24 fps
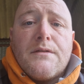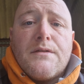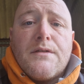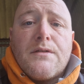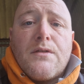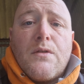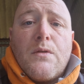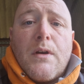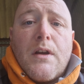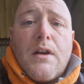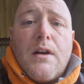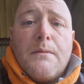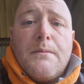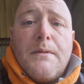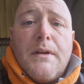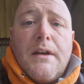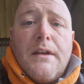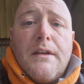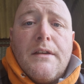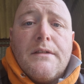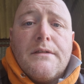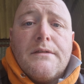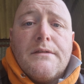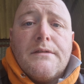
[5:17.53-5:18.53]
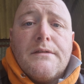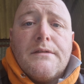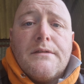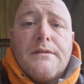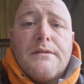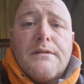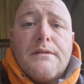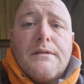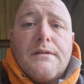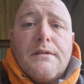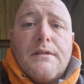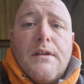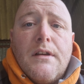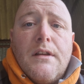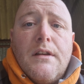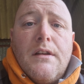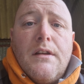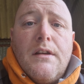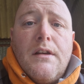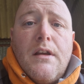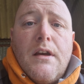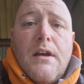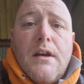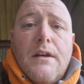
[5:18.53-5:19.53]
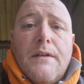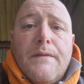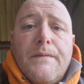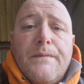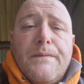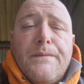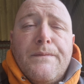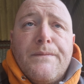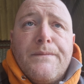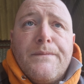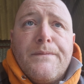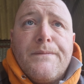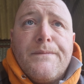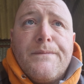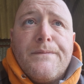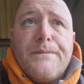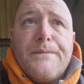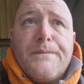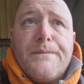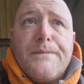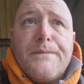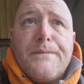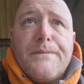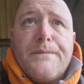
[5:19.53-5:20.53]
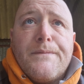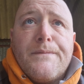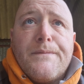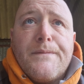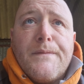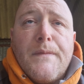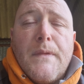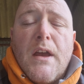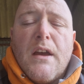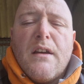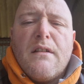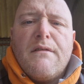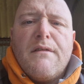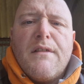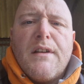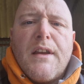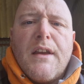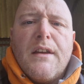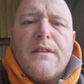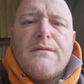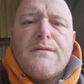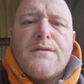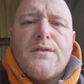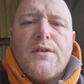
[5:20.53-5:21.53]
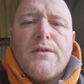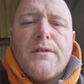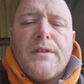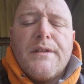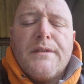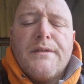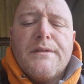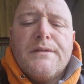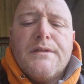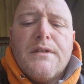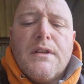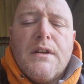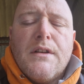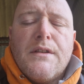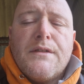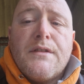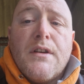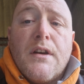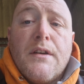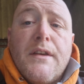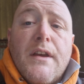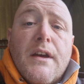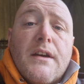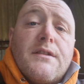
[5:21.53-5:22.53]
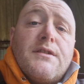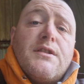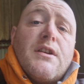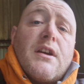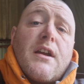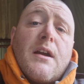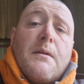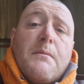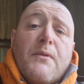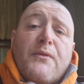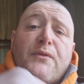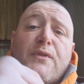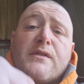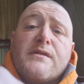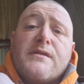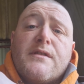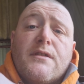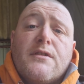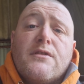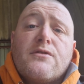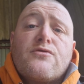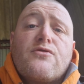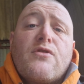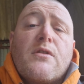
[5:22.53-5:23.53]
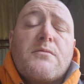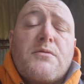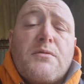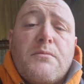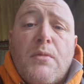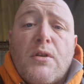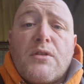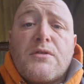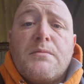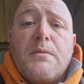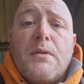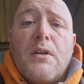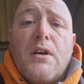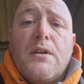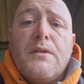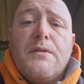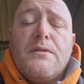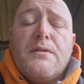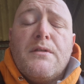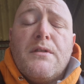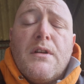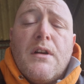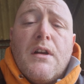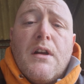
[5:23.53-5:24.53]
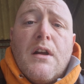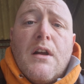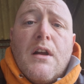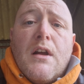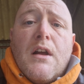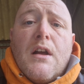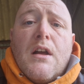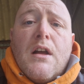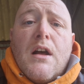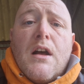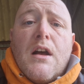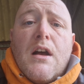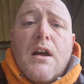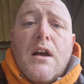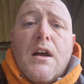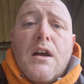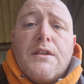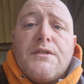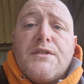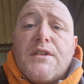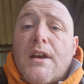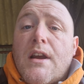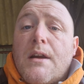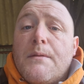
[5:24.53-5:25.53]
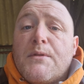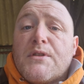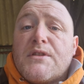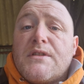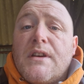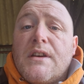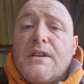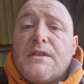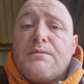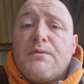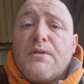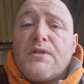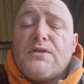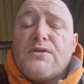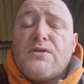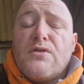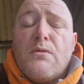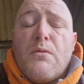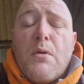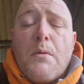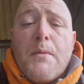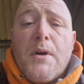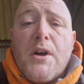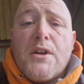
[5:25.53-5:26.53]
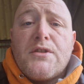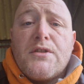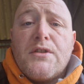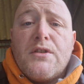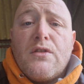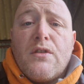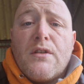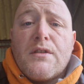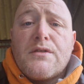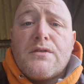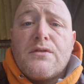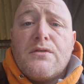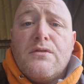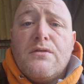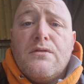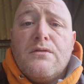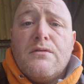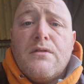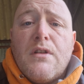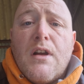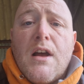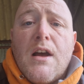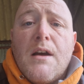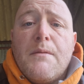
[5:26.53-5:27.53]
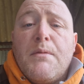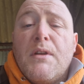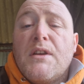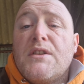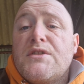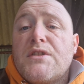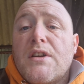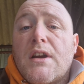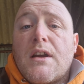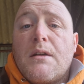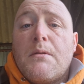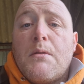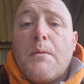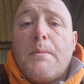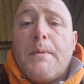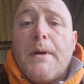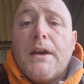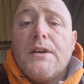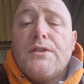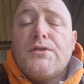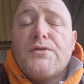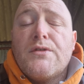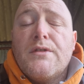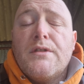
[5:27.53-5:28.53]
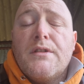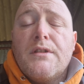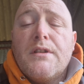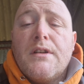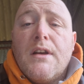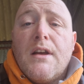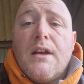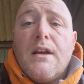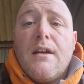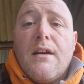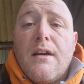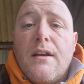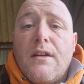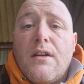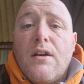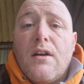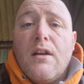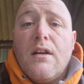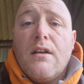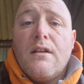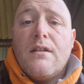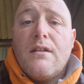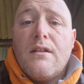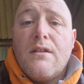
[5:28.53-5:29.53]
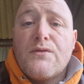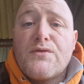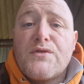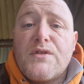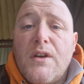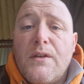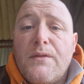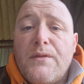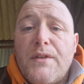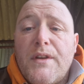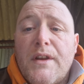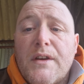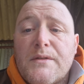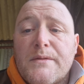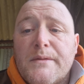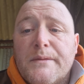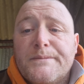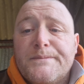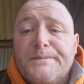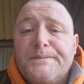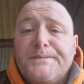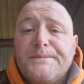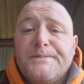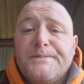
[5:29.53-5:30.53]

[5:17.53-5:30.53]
Just a quick update, and yeah, again, sorry. So yeah, check out my friends in the description box below. Check out my Teespring store, my merchandise store. Please check out my Patreon, and I'll see you for the next one.